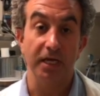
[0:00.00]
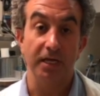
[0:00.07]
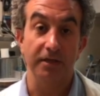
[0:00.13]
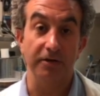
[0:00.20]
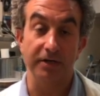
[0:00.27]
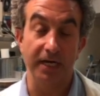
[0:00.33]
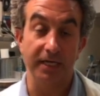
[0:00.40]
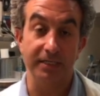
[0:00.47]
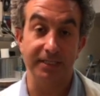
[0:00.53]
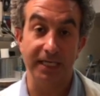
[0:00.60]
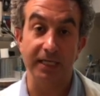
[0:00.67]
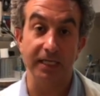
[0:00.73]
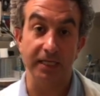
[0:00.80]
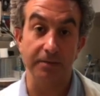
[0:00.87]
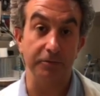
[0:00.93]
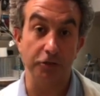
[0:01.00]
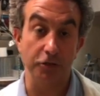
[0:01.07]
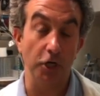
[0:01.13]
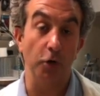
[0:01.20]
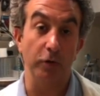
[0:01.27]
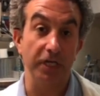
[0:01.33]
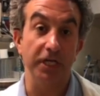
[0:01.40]
they're not telling them to
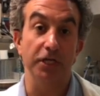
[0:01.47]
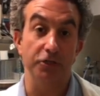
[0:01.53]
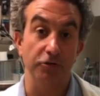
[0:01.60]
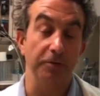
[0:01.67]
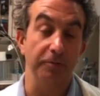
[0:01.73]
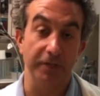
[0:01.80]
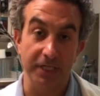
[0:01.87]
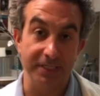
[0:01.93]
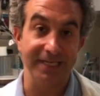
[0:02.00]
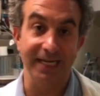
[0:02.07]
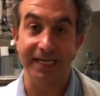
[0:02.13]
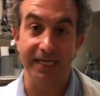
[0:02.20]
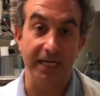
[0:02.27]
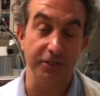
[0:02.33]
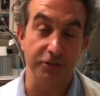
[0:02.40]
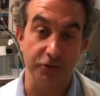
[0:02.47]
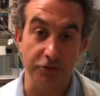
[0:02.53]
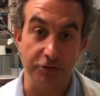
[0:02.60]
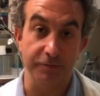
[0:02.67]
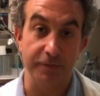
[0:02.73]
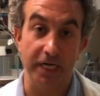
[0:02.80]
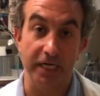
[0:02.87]
go and get your implants taken out as soon
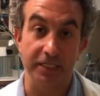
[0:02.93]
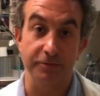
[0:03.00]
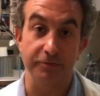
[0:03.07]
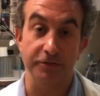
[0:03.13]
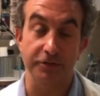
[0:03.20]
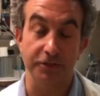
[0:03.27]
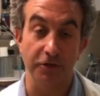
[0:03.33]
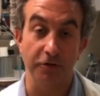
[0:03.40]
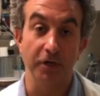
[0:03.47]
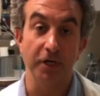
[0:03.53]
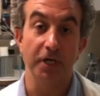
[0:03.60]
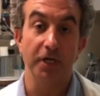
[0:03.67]
as possible. So